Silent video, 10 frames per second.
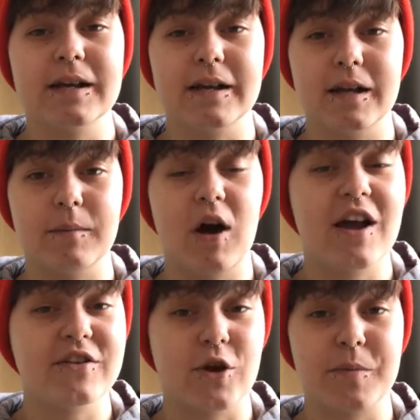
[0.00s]

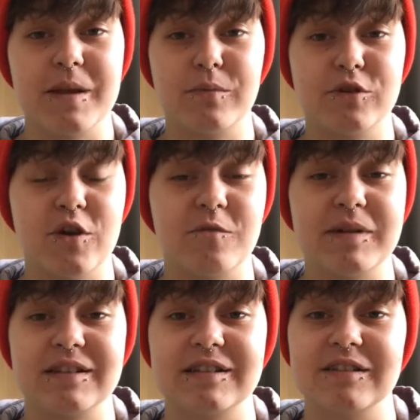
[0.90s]
I know people that have
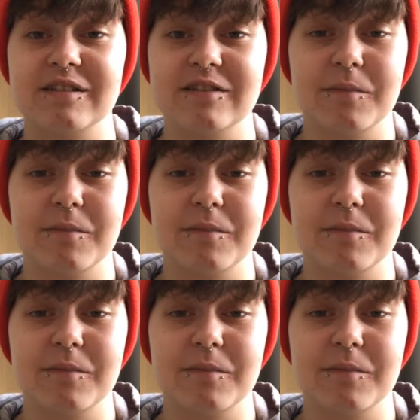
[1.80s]
been to